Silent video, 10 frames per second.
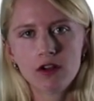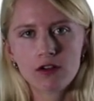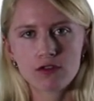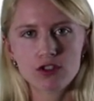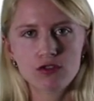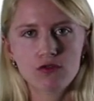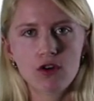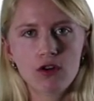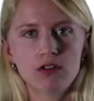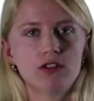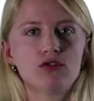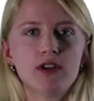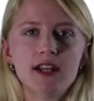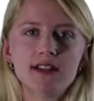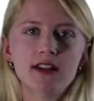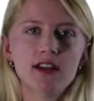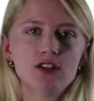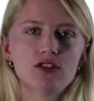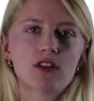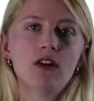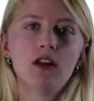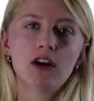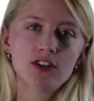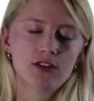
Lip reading: First of all, the translations are larger